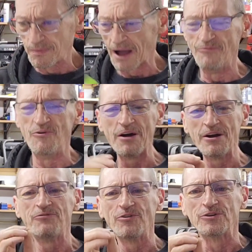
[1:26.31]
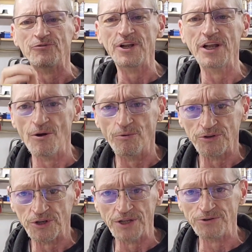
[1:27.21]
My very first video
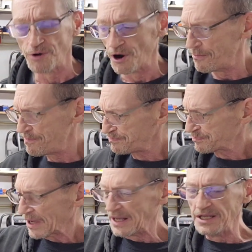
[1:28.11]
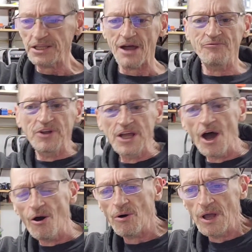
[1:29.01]
was an intro, and in that
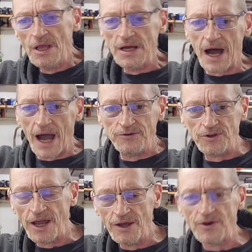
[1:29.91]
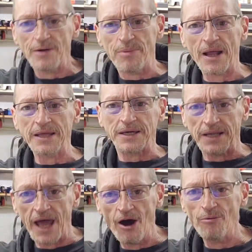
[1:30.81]
video, I say, if anybody
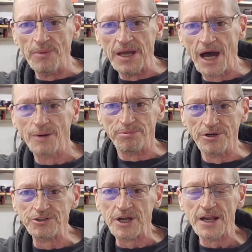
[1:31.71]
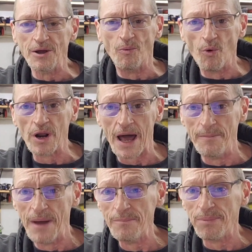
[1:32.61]
can help me, I'd appreciate it. And what I
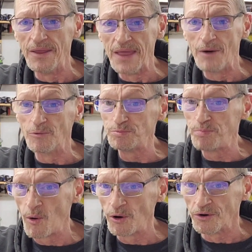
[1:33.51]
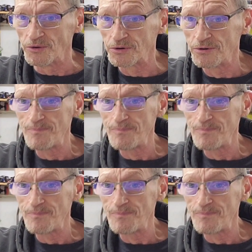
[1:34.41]
meant by that was pointers